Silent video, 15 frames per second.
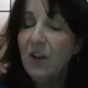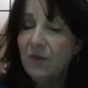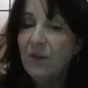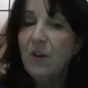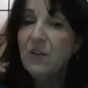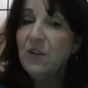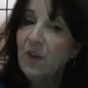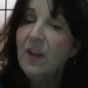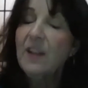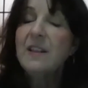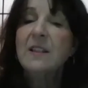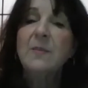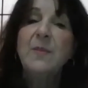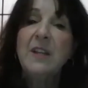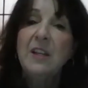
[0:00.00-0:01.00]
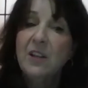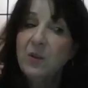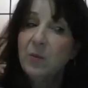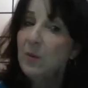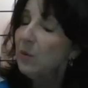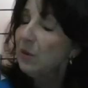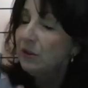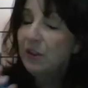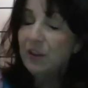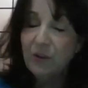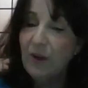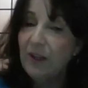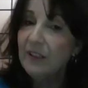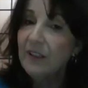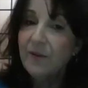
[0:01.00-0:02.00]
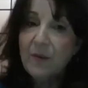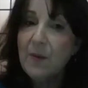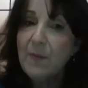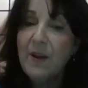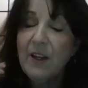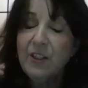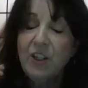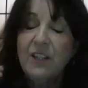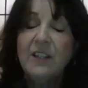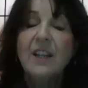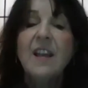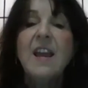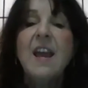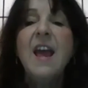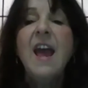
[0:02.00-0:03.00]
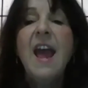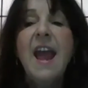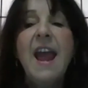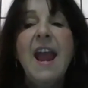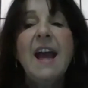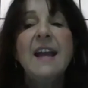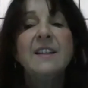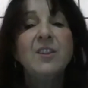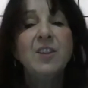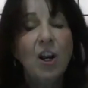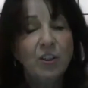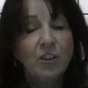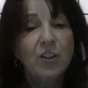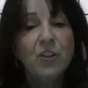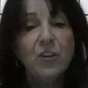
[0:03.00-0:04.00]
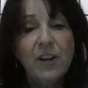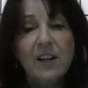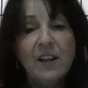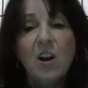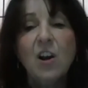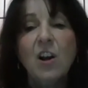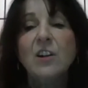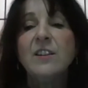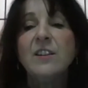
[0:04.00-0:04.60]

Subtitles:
of those funds because we pulled it directly from the budget. And Dr. Creekard